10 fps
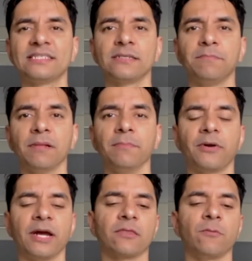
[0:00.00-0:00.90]
simple
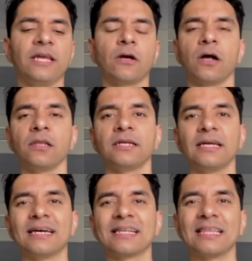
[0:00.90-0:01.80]
breath. We call it
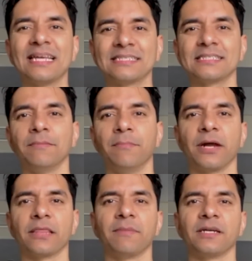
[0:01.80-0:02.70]
a cleansing
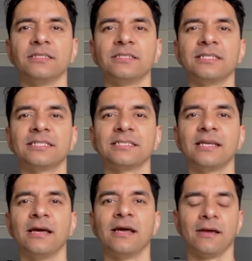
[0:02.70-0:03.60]
breath because this
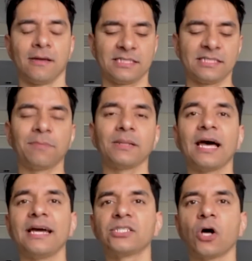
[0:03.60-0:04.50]

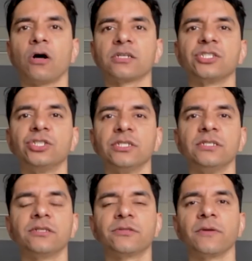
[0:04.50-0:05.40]
supplies oxygen
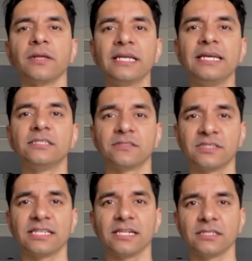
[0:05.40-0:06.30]
to trillions of
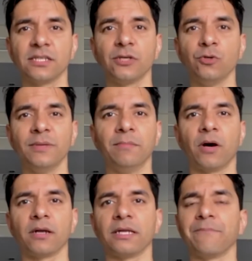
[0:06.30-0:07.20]
cells in the human
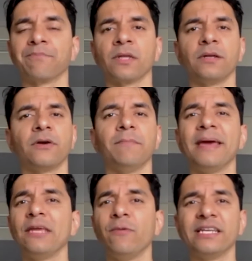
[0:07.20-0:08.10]
body. There are
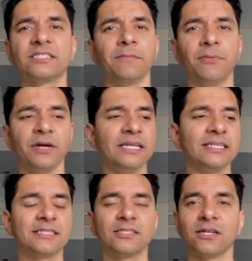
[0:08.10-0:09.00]
many ways to breathe.
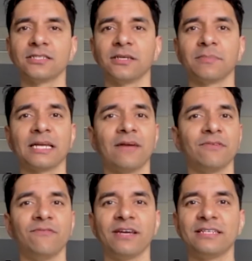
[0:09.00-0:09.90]
This is not something I've
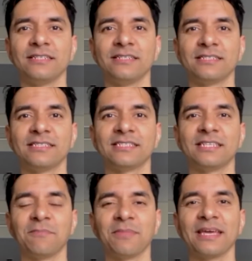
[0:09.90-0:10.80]
invented. This is
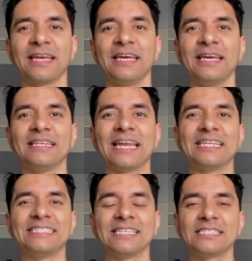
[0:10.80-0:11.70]
something that
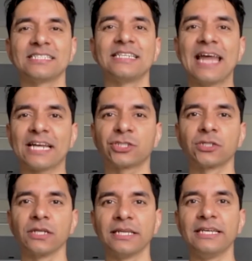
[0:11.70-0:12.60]
exists
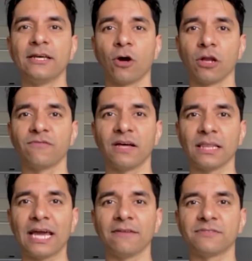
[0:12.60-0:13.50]
naturally in all of our
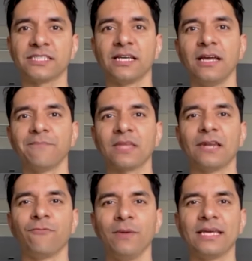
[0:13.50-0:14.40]
lives. And
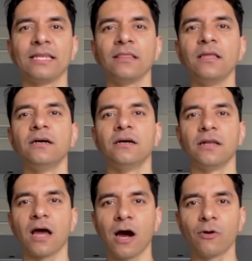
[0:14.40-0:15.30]
if we can
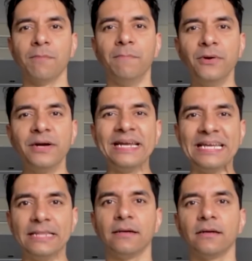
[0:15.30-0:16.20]
learn how to
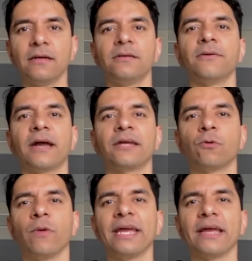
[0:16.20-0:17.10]
breathe the right
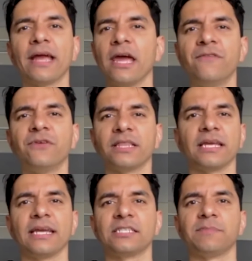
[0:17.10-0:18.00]
way,
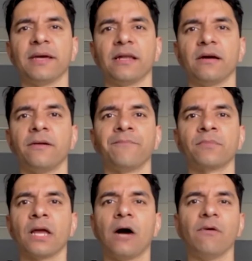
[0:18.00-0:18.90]
everything gets better.
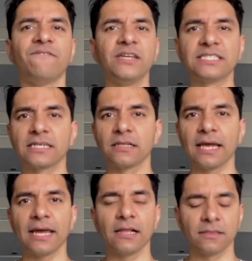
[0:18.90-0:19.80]
Our physical
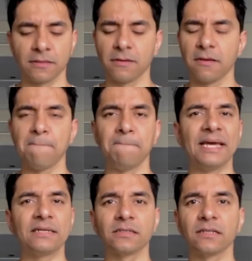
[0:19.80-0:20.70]
health,
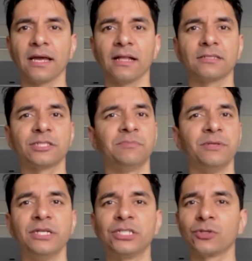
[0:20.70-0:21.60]
mental health,
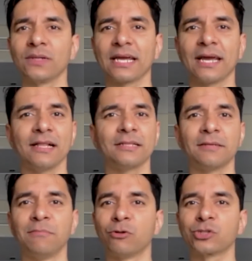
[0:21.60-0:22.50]
spiritual health,
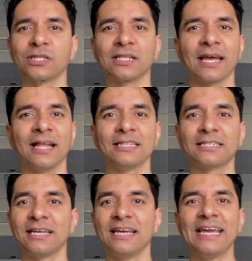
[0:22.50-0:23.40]
emotional health,
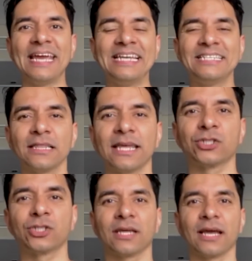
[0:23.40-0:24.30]

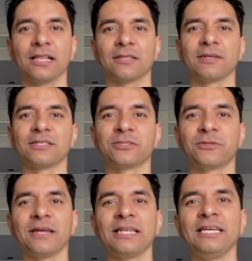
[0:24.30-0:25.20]
intellectual health, because
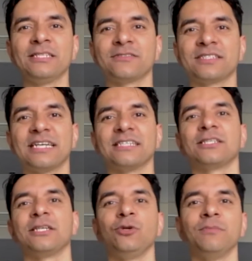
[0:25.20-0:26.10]
trillions of cells
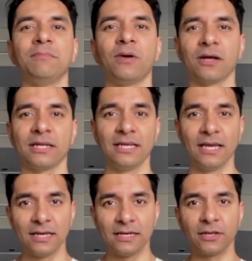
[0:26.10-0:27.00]
in the human body
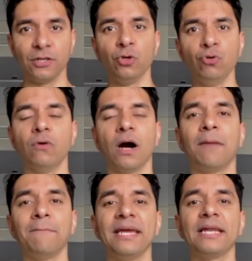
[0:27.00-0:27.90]
that you are
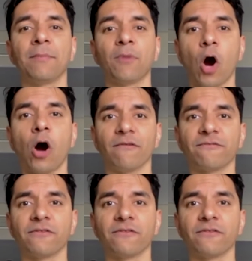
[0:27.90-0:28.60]
made up of